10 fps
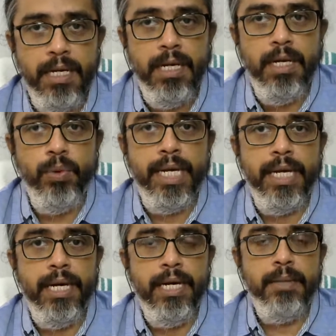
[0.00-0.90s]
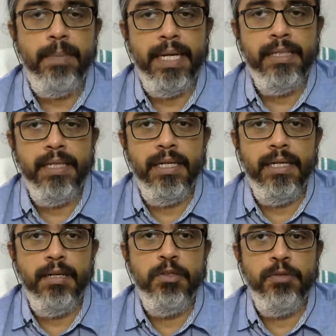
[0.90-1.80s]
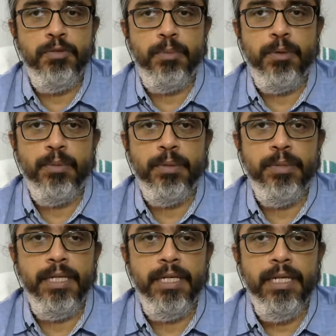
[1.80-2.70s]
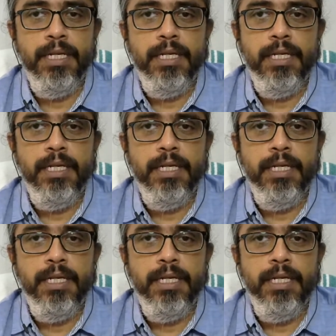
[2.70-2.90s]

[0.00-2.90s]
looking at Python for probably